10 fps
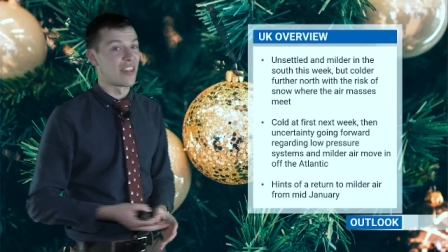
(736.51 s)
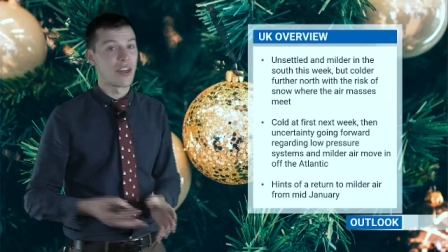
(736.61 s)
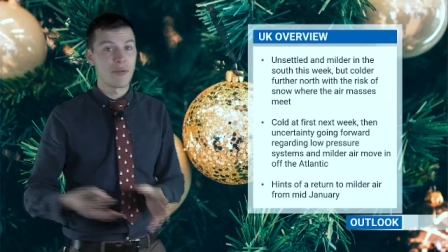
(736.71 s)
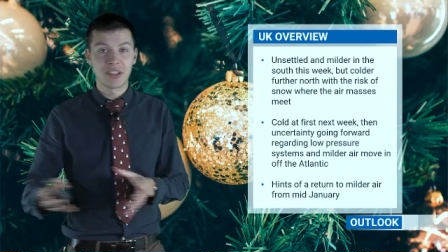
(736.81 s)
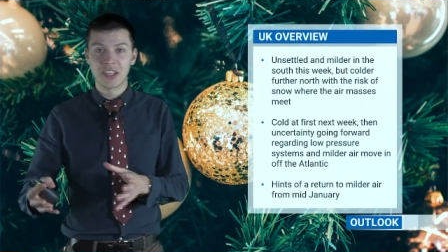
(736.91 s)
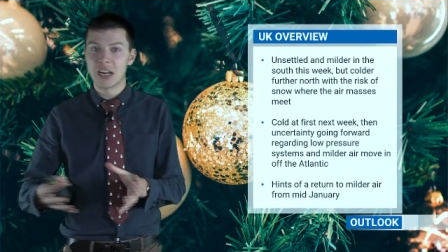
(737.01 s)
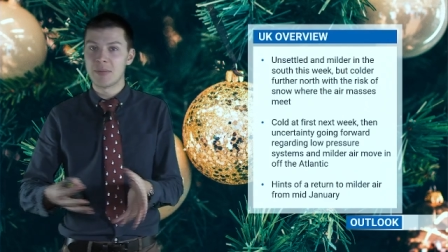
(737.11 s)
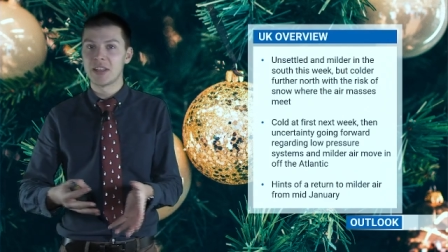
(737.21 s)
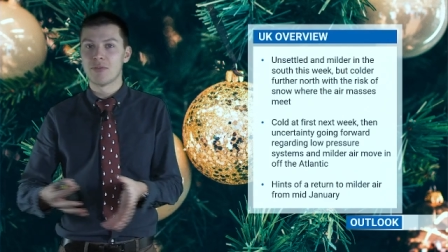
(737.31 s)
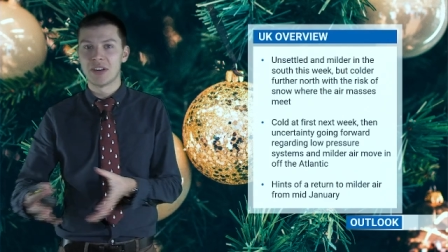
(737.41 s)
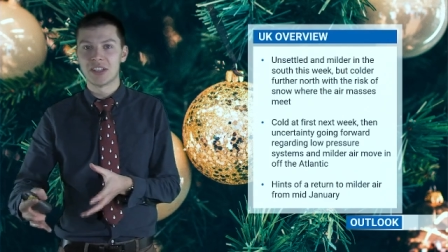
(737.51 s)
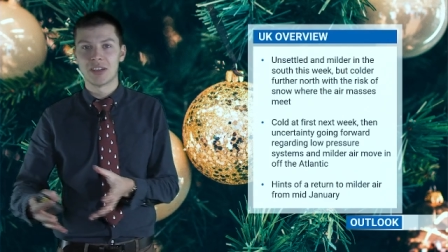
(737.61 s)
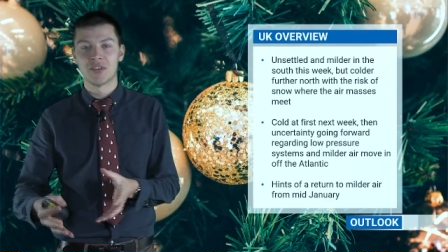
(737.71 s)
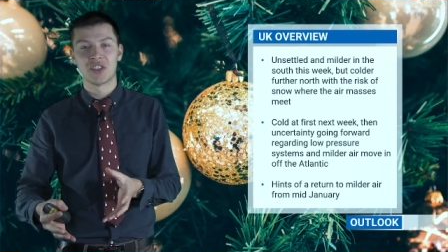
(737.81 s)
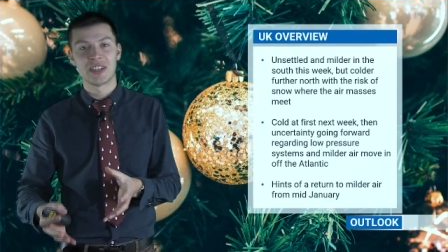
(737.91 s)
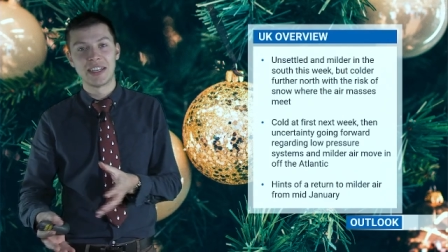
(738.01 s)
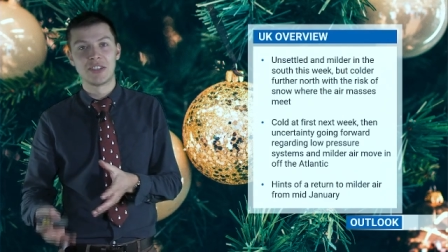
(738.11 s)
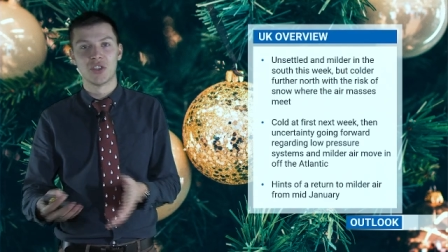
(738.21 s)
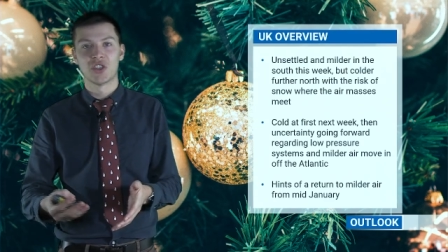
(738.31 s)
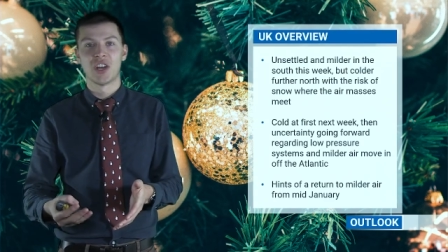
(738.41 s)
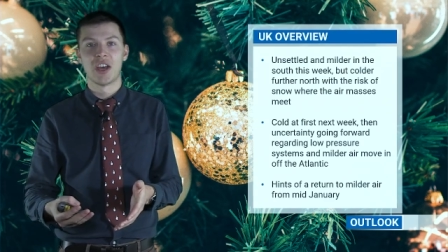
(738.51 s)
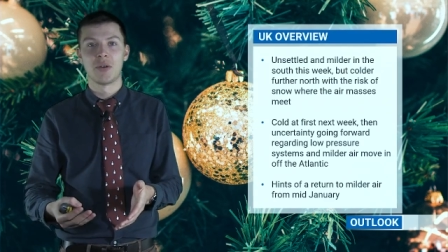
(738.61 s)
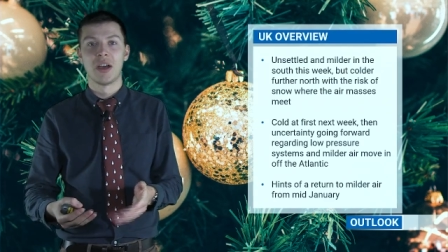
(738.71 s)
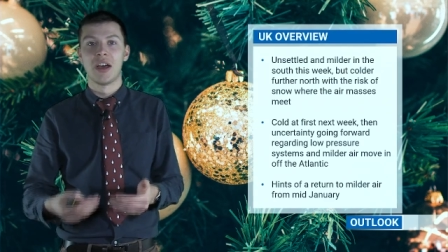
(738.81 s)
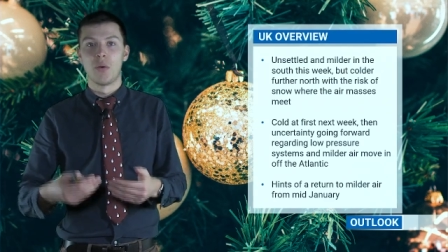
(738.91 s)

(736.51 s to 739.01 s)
And there is going to be the risk of sleet or snow